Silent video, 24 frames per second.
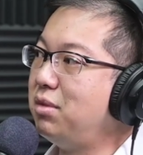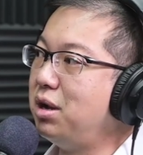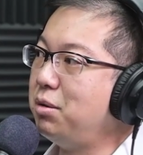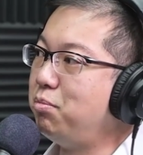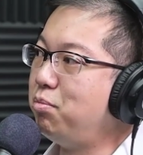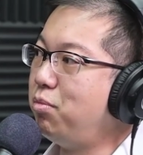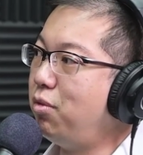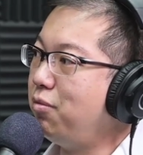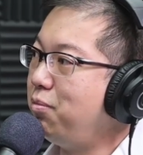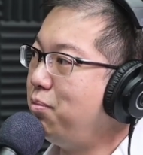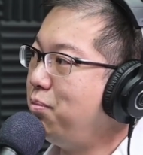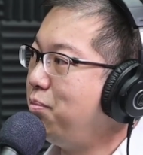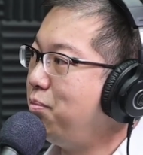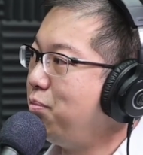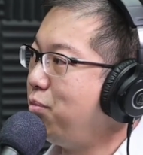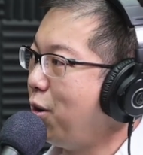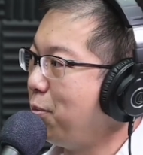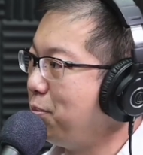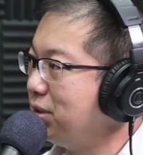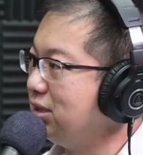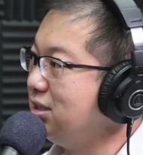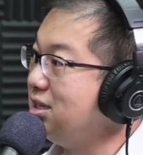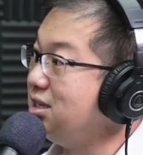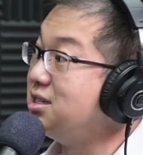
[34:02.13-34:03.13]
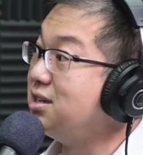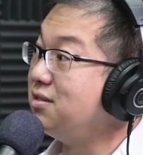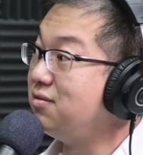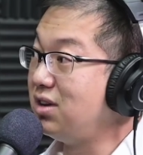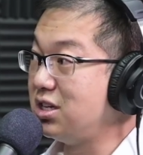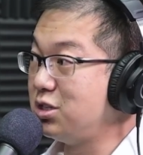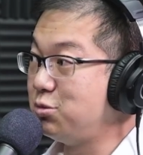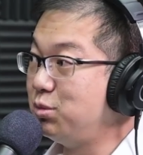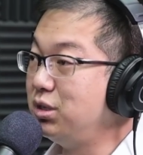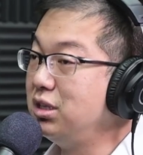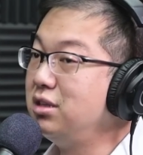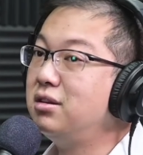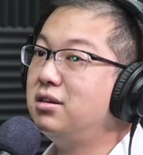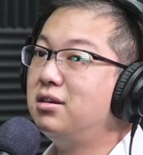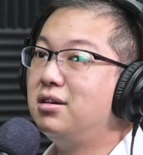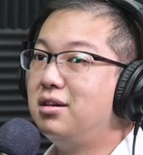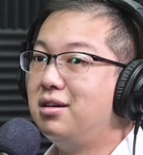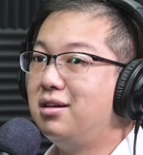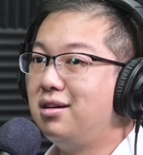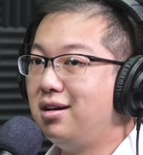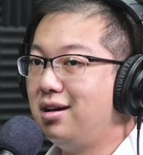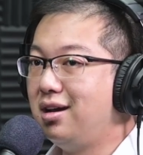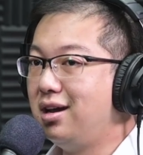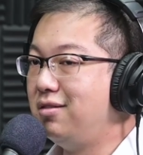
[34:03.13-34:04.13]
my properties investment
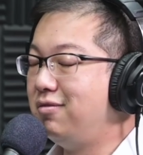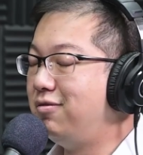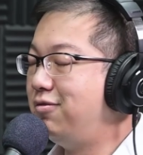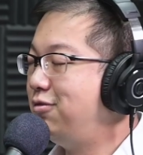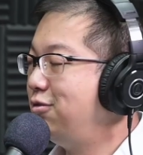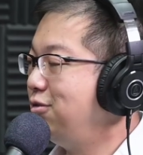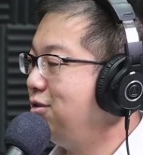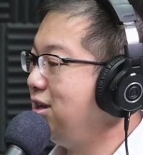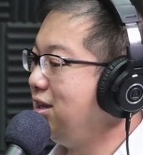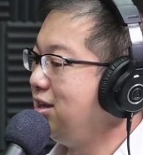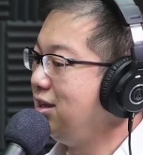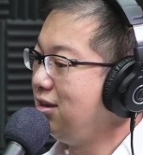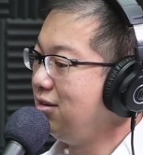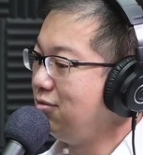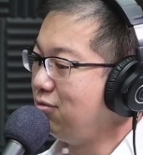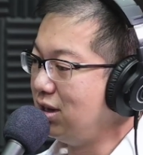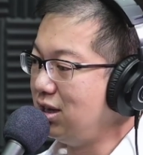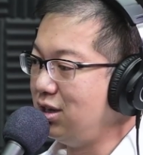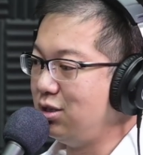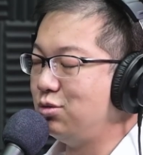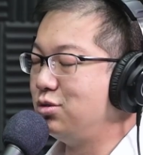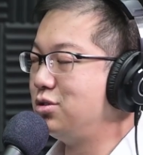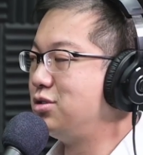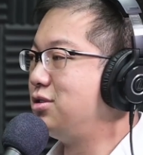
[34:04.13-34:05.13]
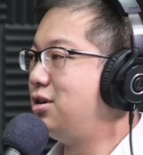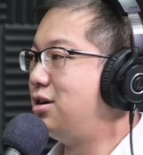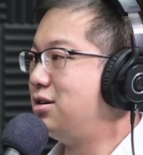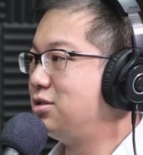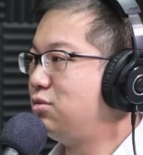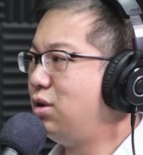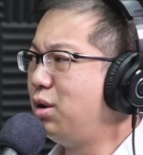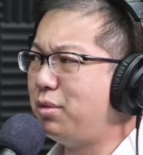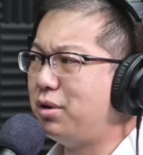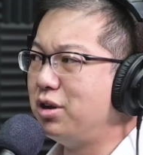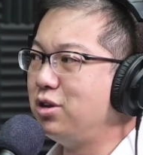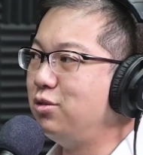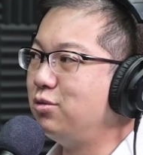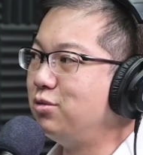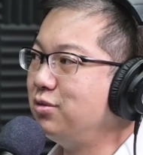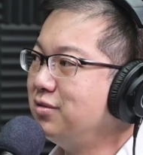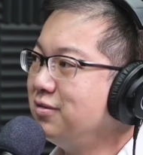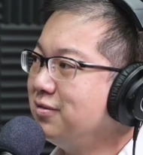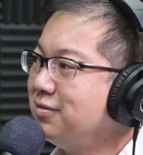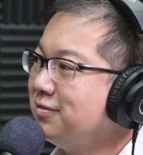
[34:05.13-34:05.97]
and fully went into stocks. What about you?